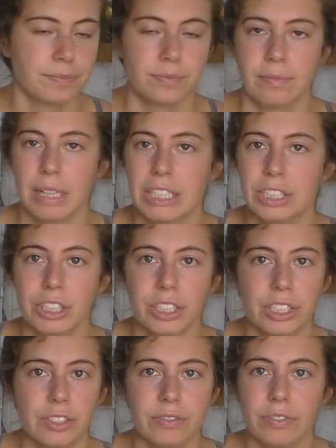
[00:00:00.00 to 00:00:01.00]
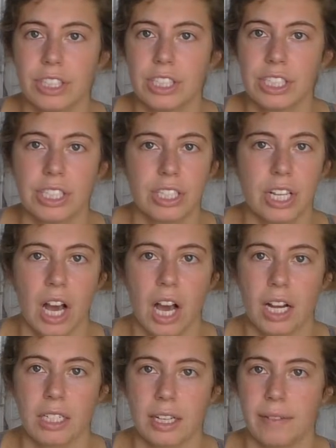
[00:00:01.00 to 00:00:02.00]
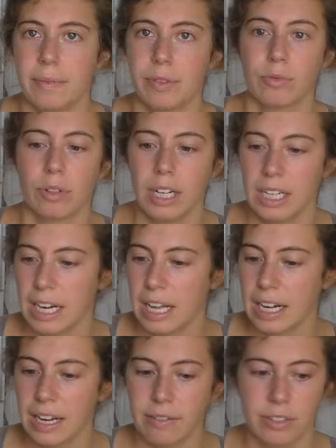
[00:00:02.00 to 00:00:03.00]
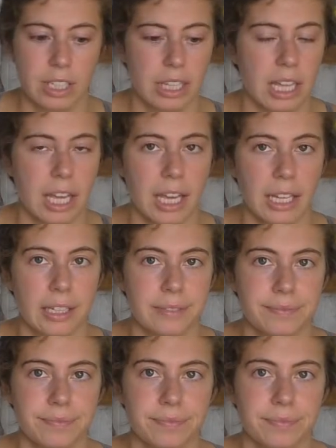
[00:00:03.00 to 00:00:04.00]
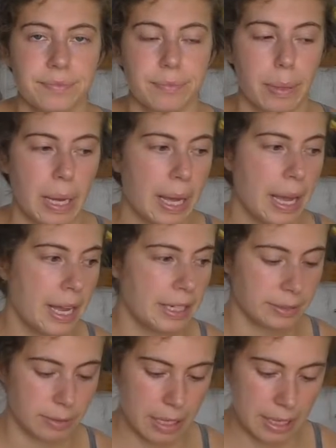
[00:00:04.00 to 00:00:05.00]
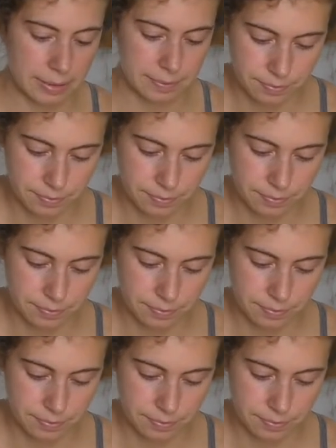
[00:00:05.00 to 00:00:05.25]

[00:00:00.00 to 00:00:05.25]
Make sure your fridge is stocked. I've been running out of everything, but anyway.